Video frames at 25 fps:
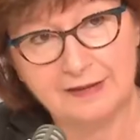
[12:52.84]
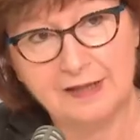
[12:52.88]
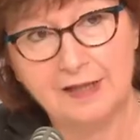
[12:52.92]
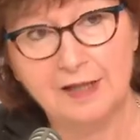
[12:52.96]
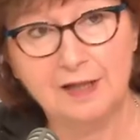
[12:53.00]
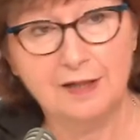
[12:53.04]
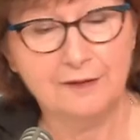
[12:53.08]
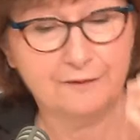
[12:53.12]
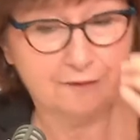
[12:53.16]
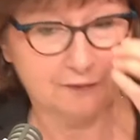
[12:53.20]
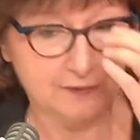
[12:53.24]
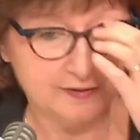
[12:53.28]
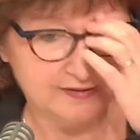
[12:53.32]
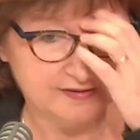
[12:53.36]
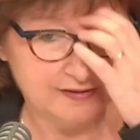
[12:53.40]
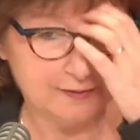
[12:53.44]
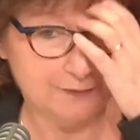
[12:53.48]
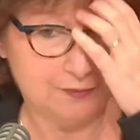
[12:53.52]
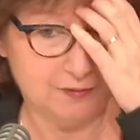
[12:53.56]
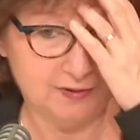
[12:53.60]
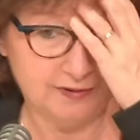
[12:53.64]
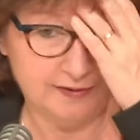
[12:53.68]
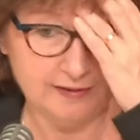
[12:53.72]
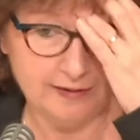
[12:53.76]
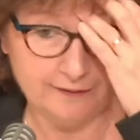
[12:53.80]
Mm -hmm. For
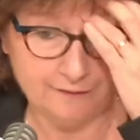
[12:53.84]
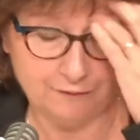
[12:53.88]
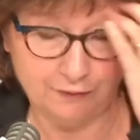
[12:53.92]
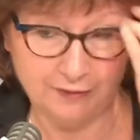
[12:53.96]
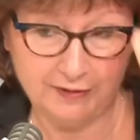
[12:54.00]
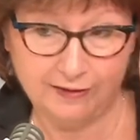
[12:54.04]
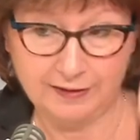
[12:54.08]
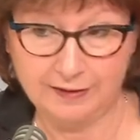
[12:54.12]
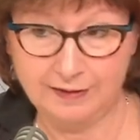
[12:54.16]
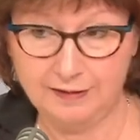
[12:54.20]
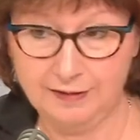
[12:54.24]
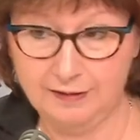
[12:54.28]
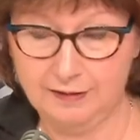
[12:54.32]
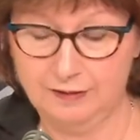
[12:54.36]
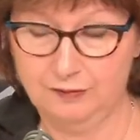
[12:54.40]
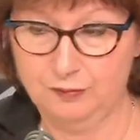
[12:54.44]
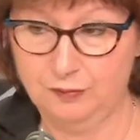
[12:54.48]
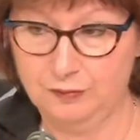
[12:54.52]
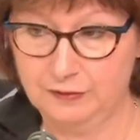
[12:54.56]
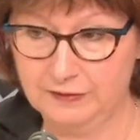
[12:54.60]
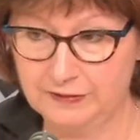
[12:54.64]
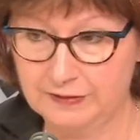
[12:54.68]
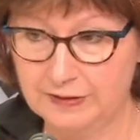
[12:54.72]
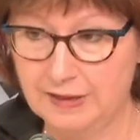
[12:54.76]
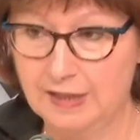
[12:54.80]
example, in Africa, it
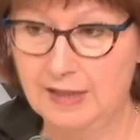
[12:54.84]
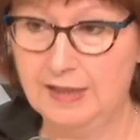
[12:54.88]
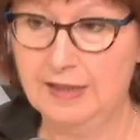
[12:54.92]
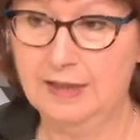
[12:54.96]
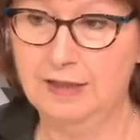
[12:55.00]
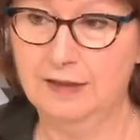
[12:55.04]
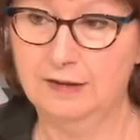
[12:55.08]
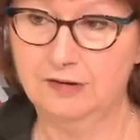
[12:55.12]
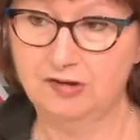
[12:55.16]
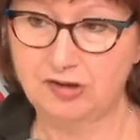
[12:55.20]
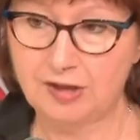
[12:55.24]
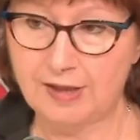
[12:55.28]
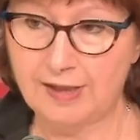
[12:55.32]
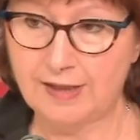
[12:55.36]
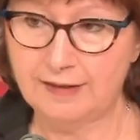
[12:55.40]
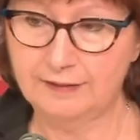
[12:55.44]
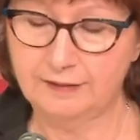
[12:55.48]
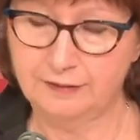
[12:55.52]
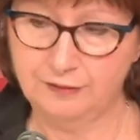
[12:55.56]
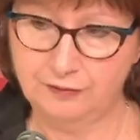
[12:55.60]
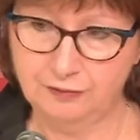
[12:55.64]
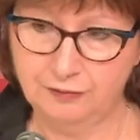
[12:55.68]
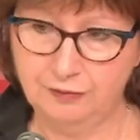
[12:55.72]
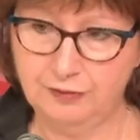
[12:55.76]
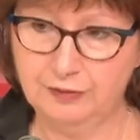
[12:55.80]
was
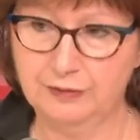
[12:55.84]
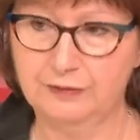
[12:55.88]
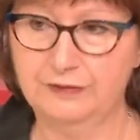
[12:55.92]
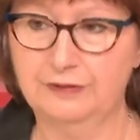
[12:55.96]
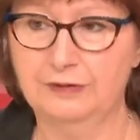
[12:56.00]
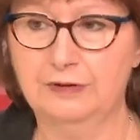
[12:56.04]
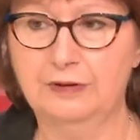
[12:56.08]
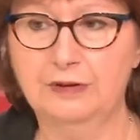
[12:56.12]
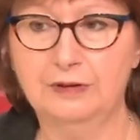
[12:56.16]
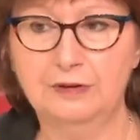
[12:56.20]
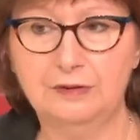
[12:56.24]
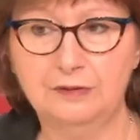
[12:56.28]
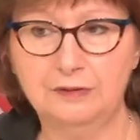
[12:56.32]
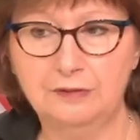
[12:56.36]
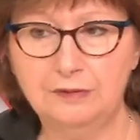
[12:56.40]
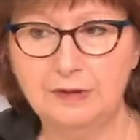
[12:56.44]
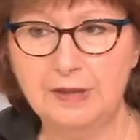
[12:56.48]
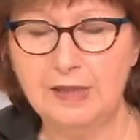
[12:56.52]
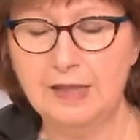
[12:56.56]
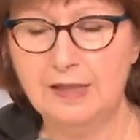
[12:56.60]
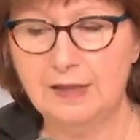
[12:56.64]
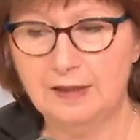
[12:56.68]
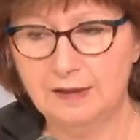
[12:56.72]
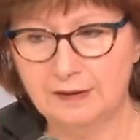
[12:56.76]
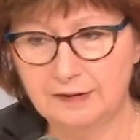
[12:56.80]
Chad two years ago,
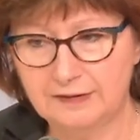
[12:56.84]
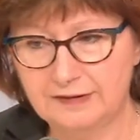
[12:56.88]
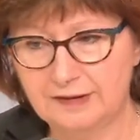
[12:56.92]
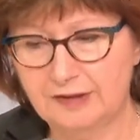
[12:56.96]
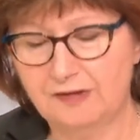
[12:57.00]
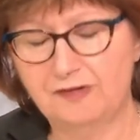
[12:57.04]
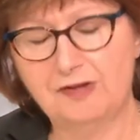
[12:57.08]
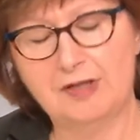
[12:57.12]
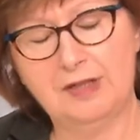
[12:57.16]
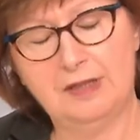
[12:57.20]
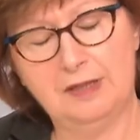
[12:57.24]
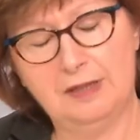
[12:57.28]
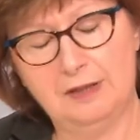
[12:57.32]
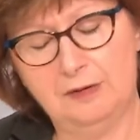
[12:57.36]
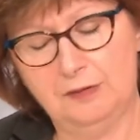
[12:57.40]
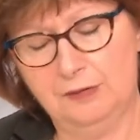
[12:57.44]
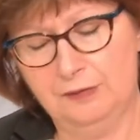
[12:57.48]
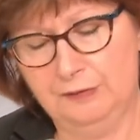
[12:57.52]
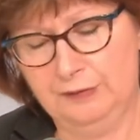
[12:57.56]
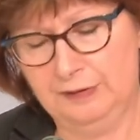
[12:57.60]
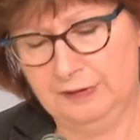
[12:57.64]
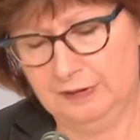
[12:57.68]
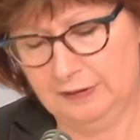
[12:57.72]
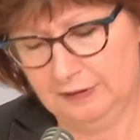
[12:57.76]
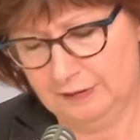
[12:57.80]
uh, Sierra
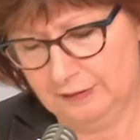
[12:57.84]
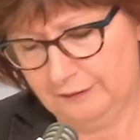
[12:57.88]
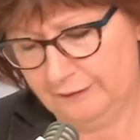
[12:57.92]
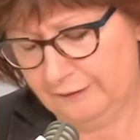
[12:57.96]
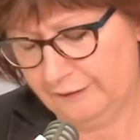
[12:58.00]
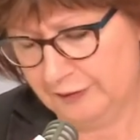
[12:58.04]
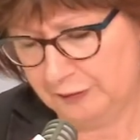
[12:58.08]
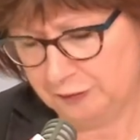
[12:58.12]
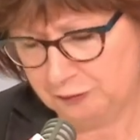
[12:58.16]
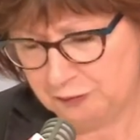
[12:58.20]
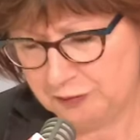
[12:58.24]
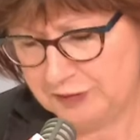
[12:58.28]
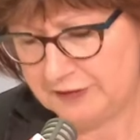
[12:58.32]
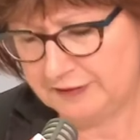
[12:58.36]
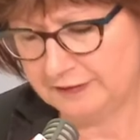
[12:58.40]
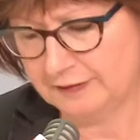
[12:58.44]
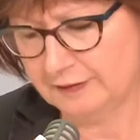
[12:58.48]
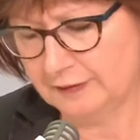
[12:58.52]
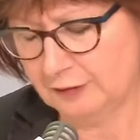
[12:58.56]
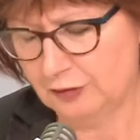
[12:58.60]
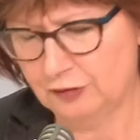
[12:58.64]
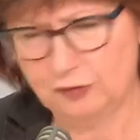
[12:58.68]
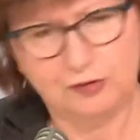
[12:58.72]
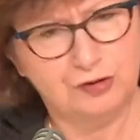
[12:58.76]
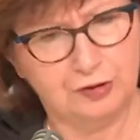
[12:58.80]
Leone uh, very
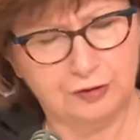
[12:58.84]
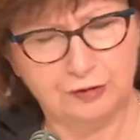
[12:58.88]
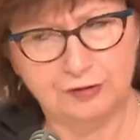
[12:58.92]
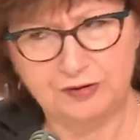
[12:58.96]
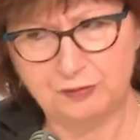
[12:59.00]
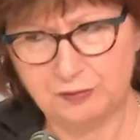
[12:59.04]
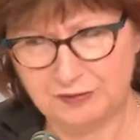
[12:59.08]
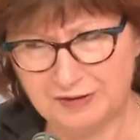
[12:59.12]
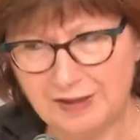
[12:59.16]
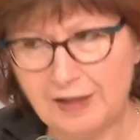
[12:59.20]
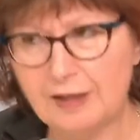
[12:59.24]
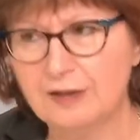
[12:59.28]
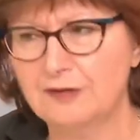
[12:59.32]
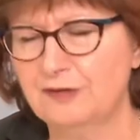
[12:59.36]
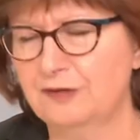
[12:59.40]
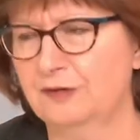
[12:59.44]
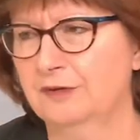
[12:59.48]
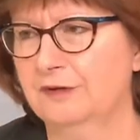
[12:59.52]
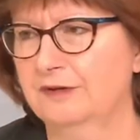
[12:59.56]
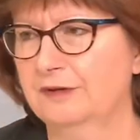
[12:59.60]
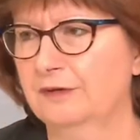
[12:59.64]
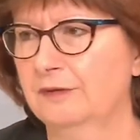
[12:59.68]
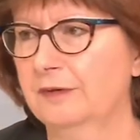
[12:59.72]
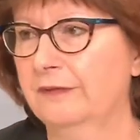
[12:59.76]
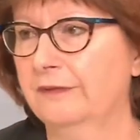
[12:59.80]
recent, oh, it was last
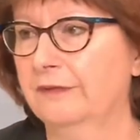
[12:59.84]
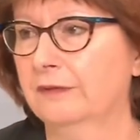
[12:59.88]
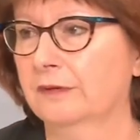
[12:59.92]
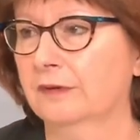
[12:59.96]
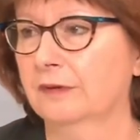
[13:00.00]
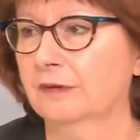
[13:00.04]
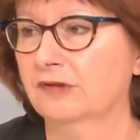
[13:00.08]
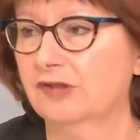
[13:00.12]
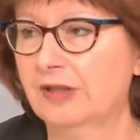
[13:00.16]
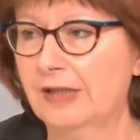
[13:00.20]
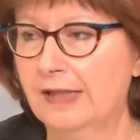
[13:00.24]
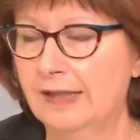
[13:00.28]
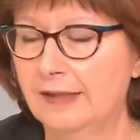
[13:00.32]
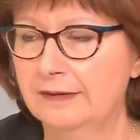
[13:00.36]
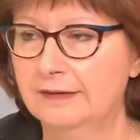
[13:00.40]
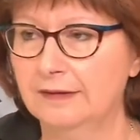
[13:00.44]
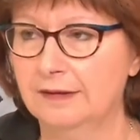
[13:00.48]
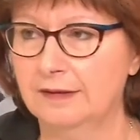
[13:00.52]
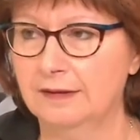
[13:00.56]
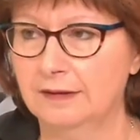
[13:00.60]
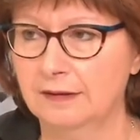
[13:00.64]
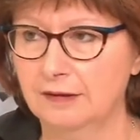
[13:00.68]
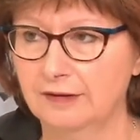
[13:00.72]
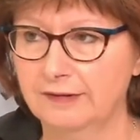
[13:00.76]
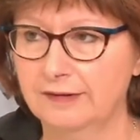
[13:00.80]
year, sorry, for Chad,
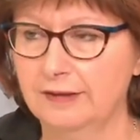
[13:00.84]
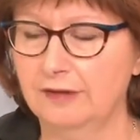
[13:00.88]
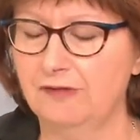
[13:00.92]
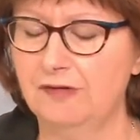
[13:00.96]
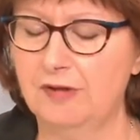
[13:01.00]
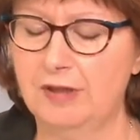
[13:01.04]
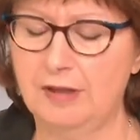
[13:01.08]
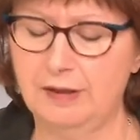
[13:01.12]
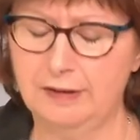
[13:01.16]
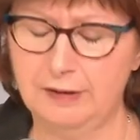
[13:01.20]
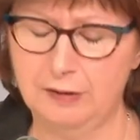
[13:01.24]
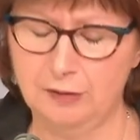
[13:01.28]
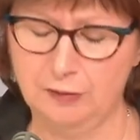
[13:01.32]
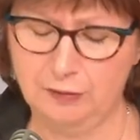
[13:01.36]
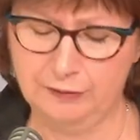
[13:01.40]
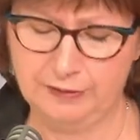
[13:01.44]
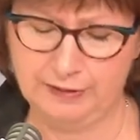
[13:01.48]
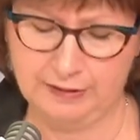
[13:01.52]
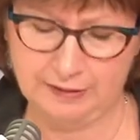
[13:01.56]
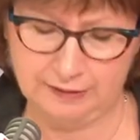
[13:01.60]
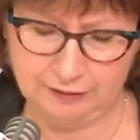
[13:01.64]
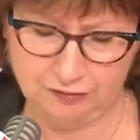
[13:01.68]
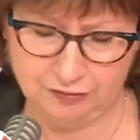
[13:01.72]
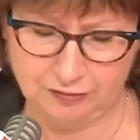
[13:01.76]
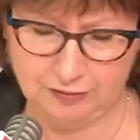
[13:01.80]
and Sierra
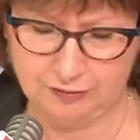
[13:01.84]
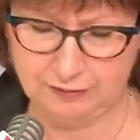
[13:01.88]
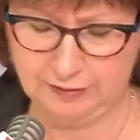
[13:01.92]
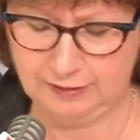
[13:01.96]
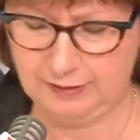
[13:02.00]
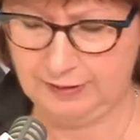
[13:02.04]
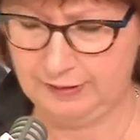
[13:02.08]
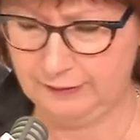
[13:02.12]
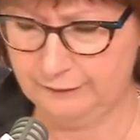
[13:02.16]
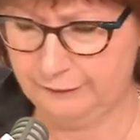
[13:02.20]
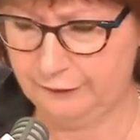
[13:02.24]
Leone uh, only a